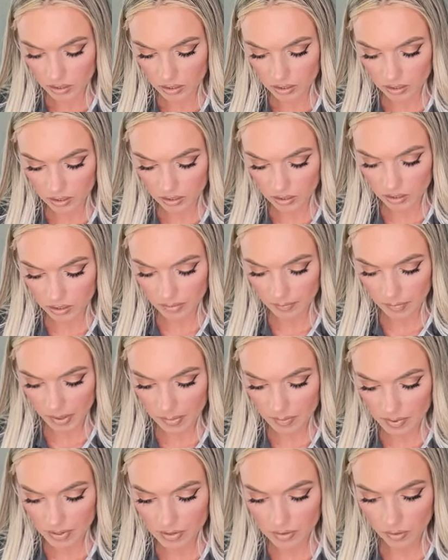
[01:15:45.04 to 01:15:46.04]

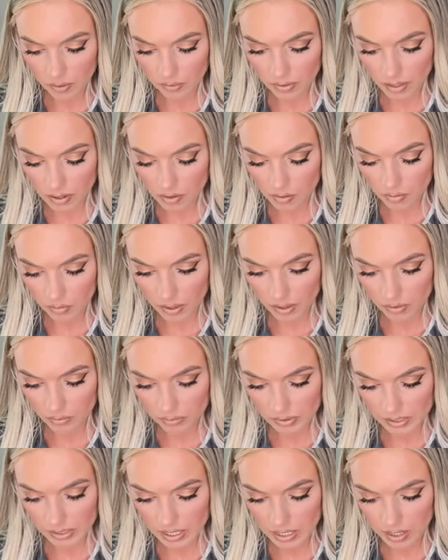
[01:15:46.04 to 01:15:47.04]
It might be sold out. I
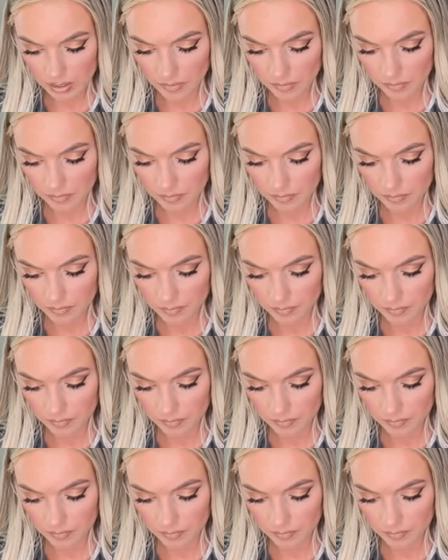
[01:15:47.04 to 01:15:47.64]
don't see it.